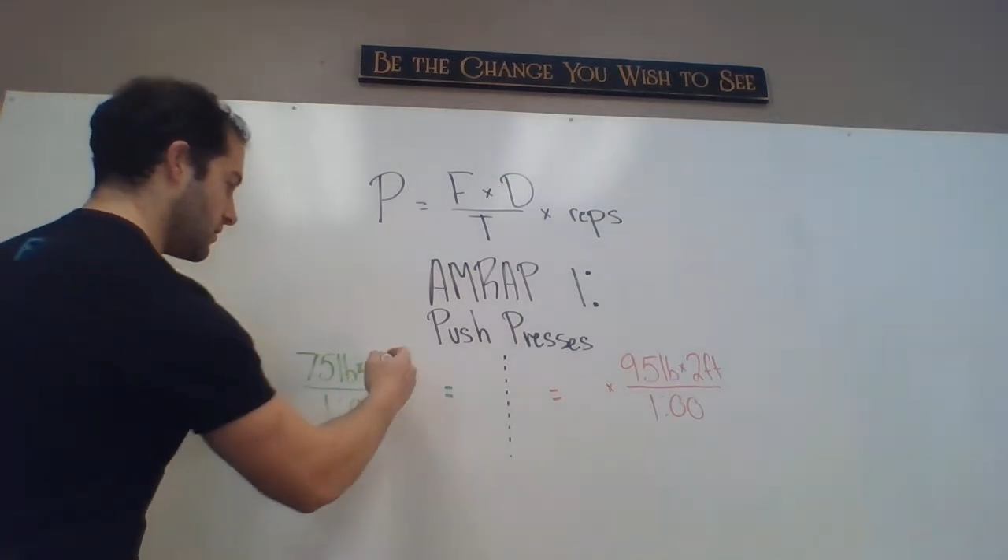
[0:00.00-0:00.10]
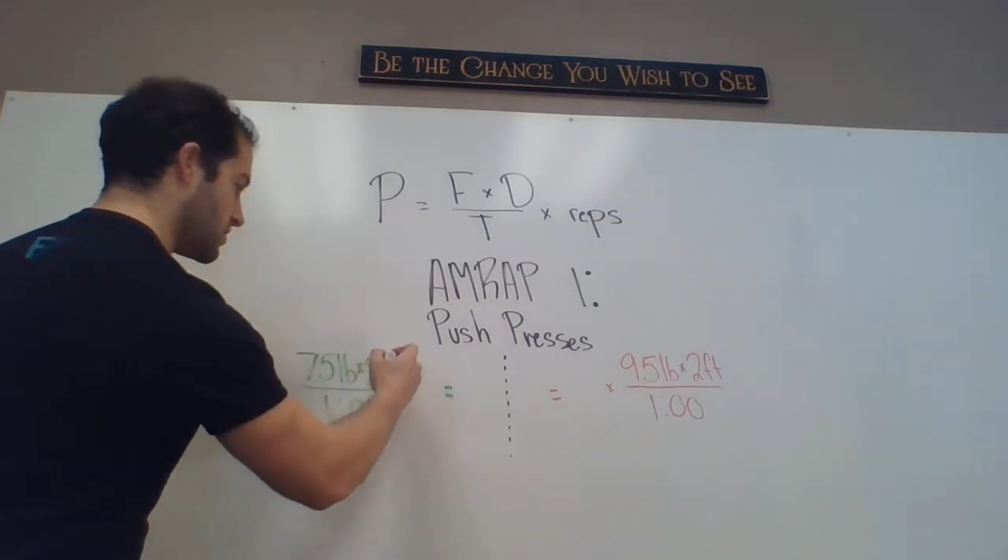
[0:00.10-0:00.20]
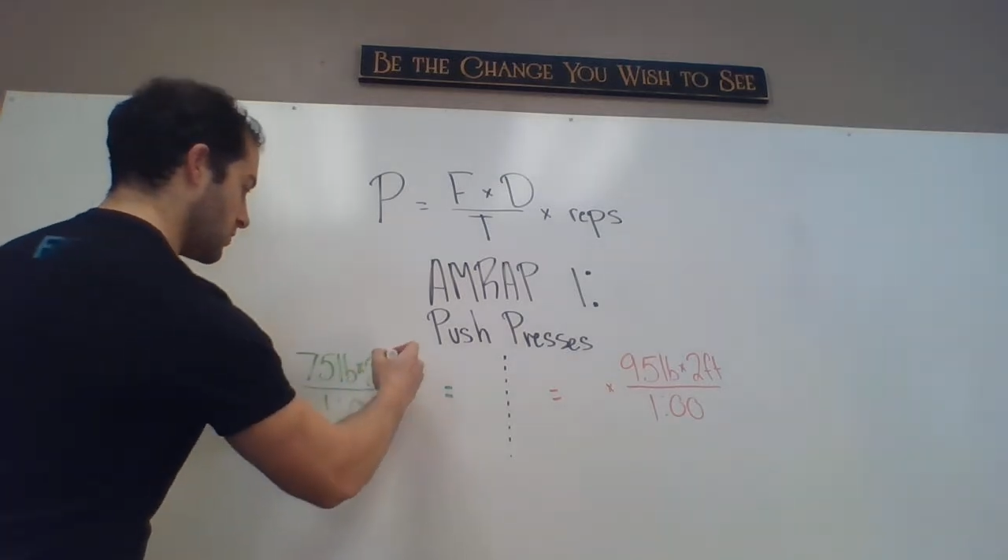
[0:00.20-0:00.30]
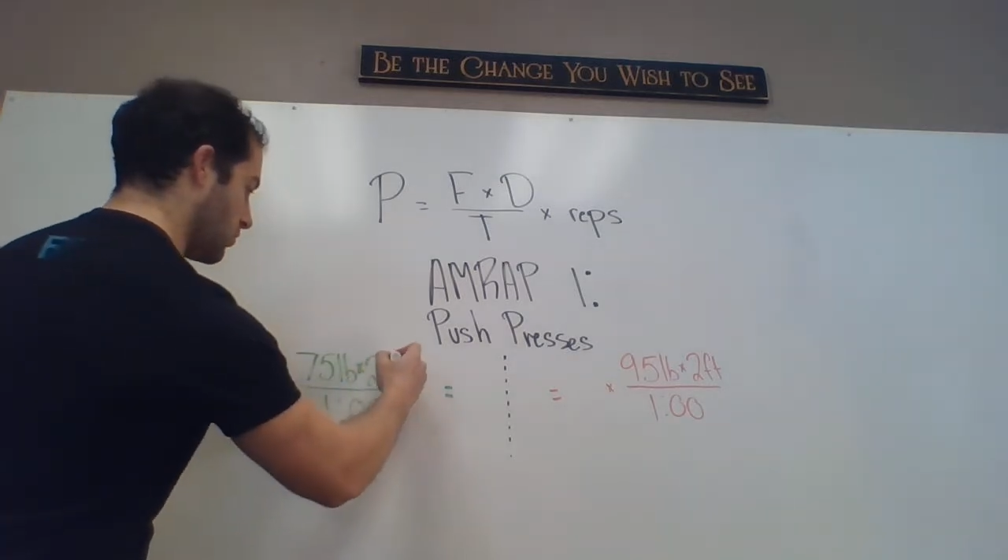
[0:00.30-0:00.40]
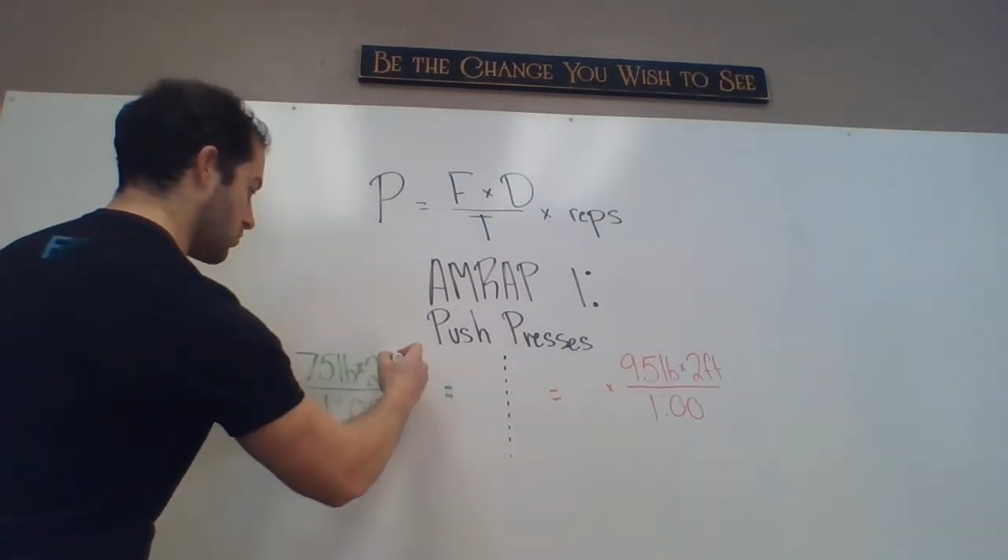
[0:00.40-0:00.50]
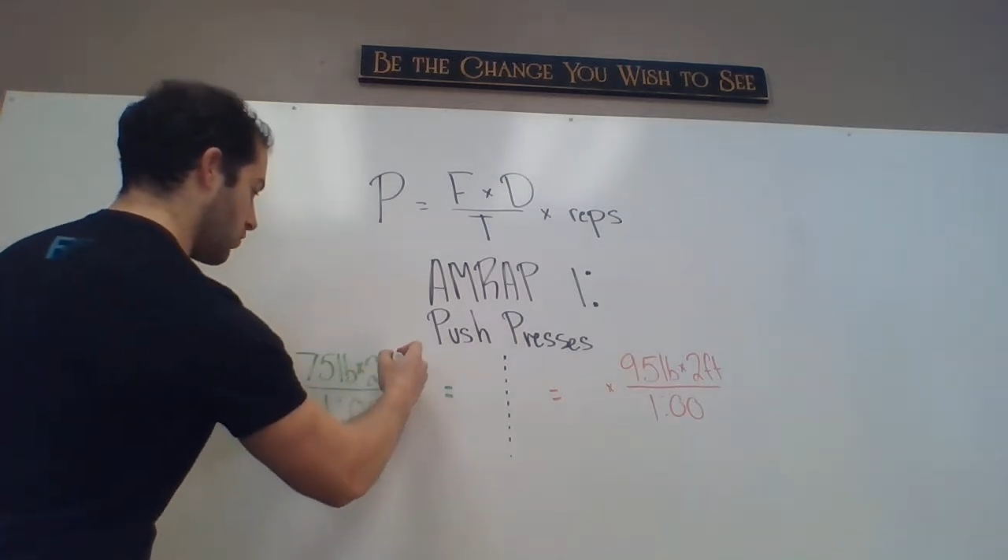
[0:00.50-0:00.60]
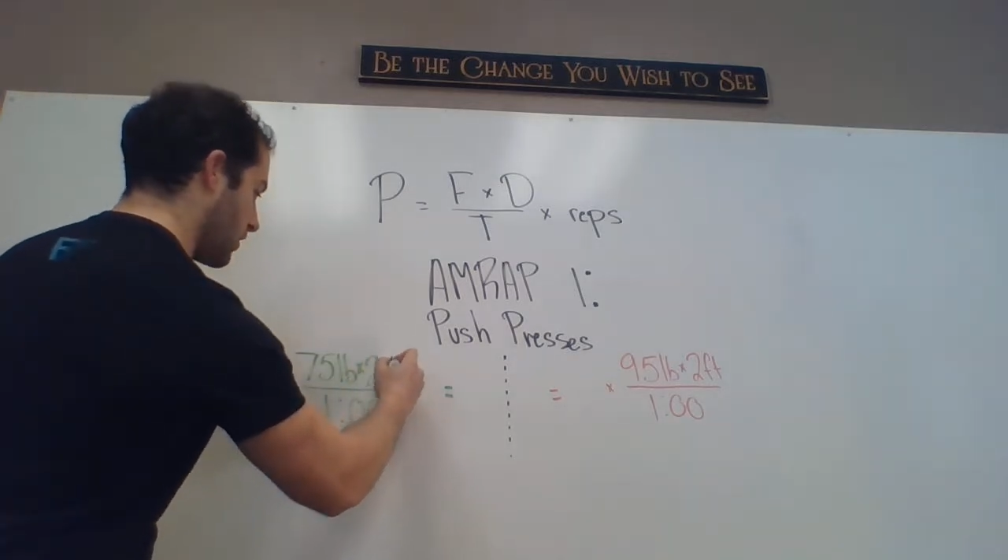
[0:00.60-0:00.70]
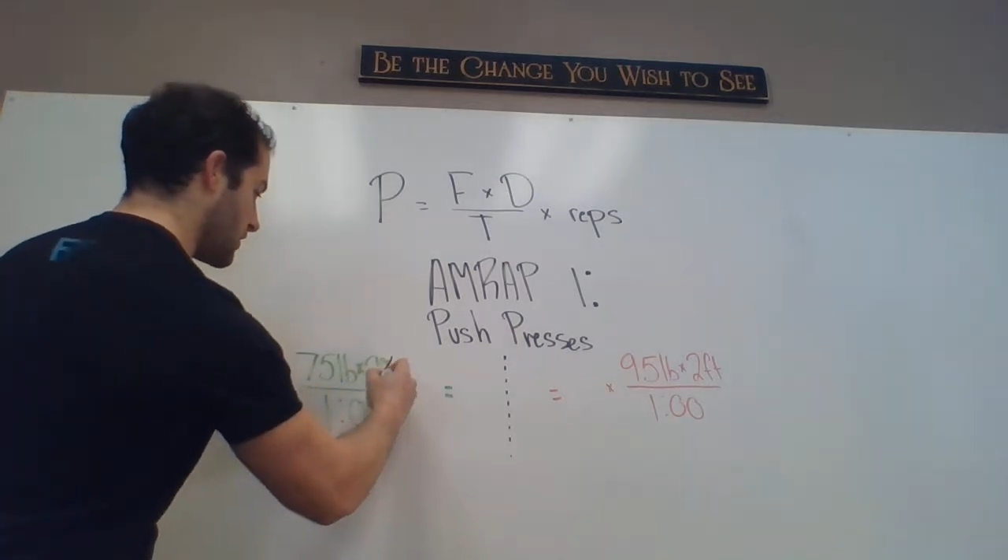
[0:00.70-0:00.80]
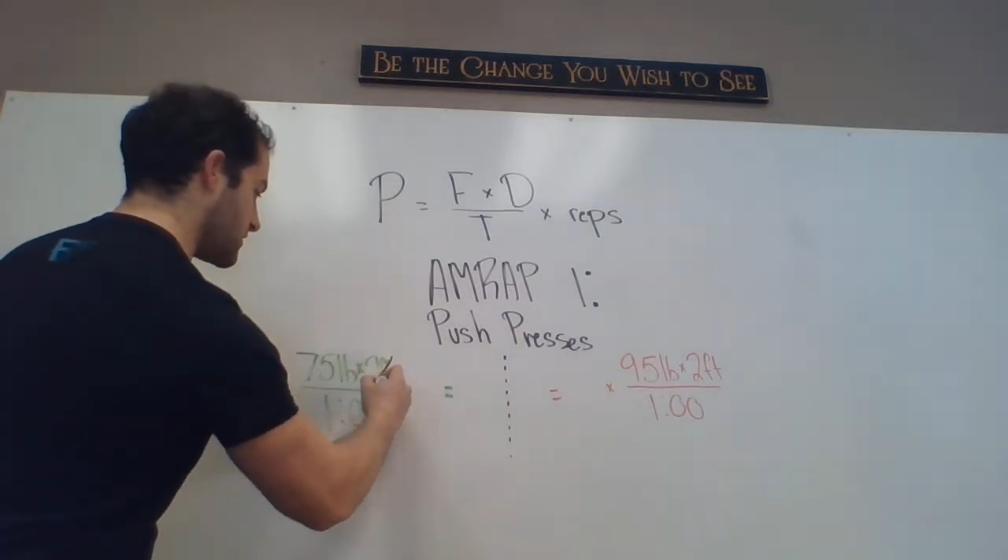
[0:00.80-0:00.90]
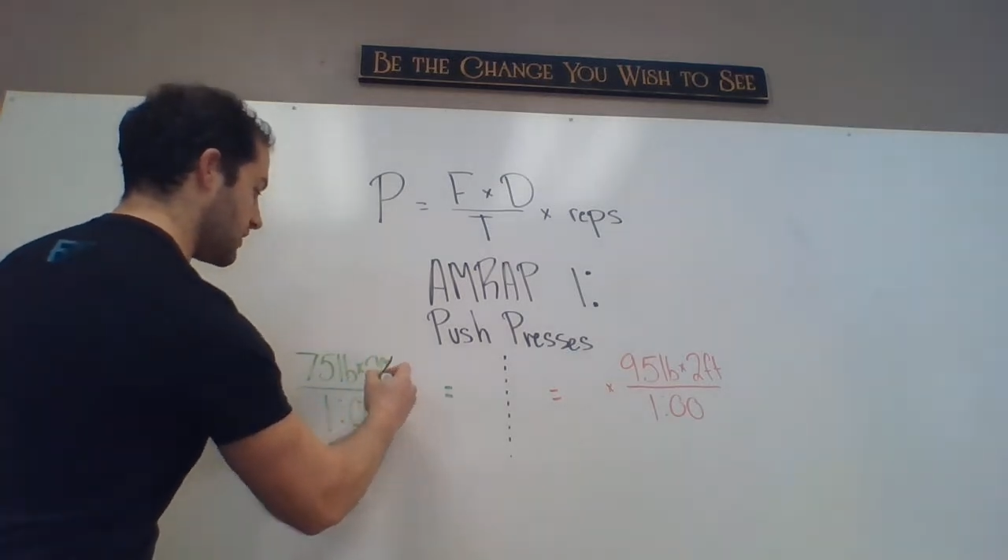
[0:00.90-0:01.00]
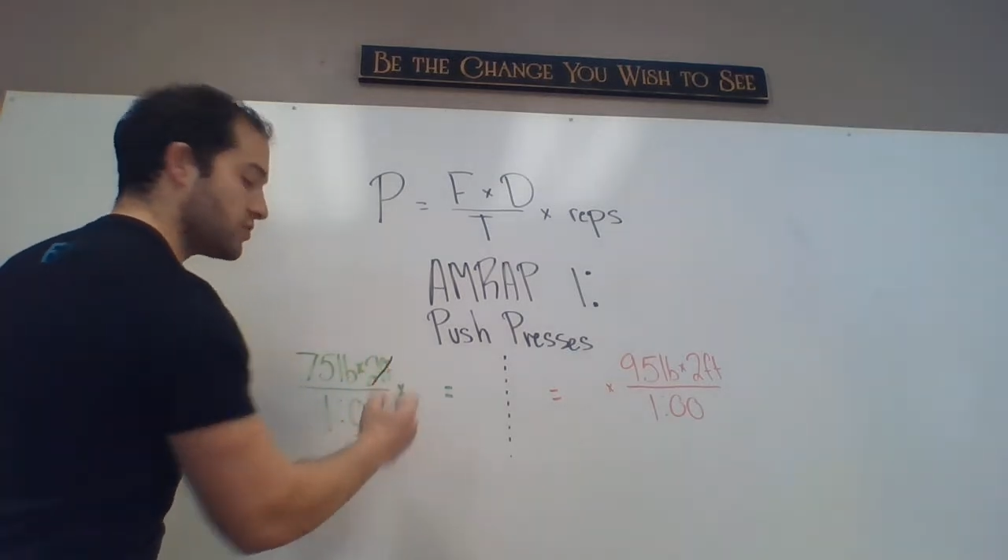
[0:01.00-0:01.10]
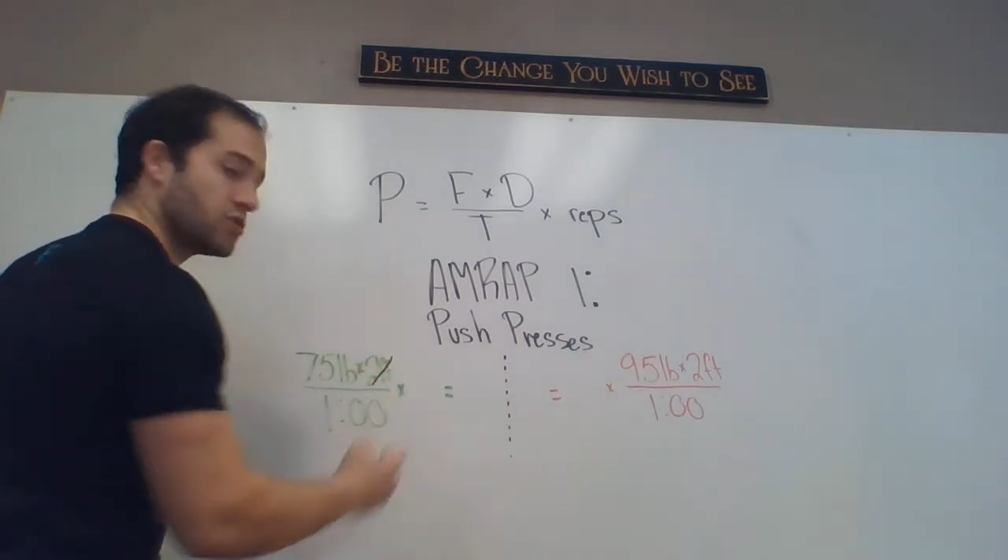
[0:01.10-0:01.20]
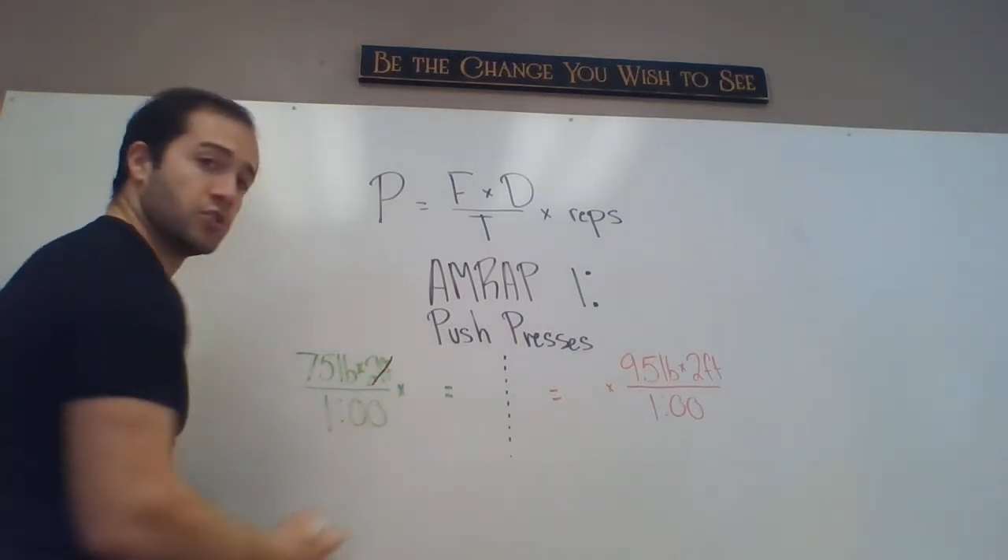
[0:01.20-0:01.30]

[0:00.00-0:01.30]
so we'll cross out